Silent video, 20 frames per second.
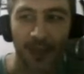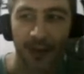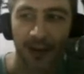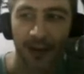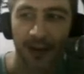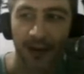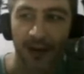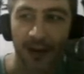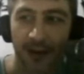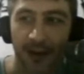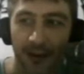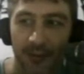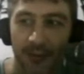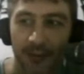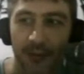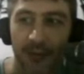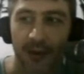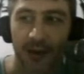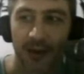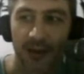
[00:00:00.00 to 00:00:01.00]
Yeah,
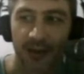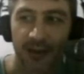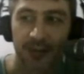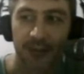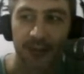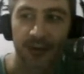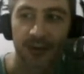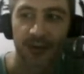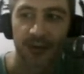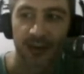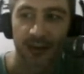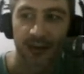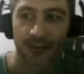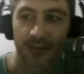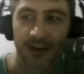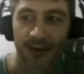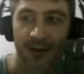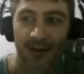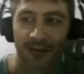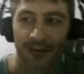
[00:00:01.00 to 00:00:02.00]
Mahashi
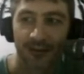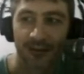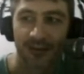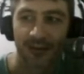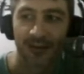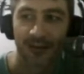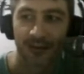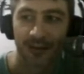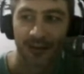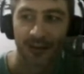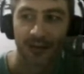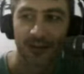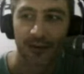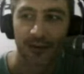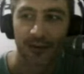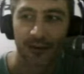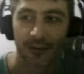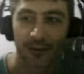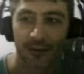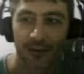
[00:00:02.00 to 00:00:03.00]
Mishima,
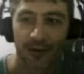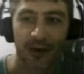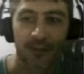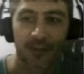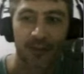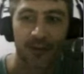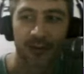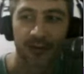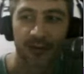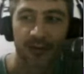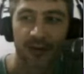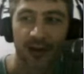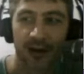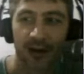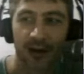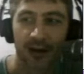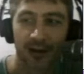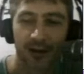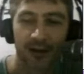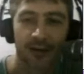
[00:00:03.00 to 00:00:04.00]
Onimusha,
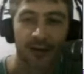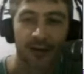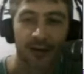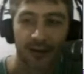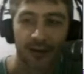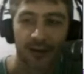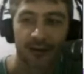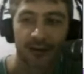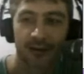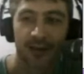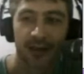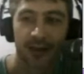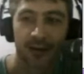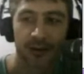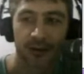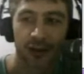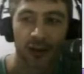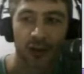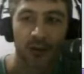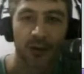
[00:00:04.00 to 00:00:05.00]

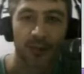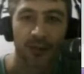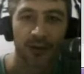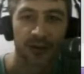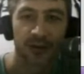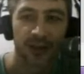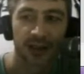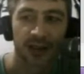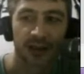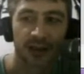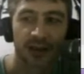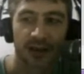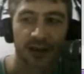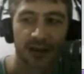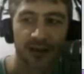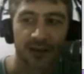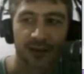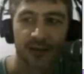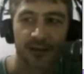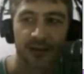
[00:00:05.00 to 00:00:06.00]
Tenshu with machine
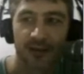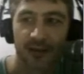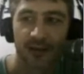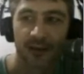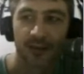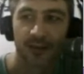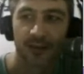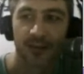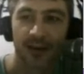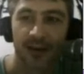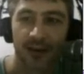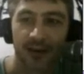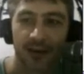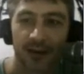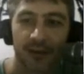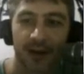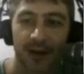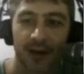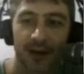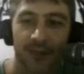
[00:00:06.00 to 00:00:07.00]
guns. you,
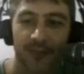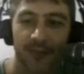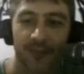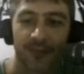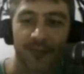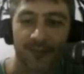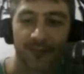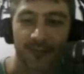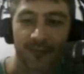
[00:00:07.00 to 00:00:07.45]
yes.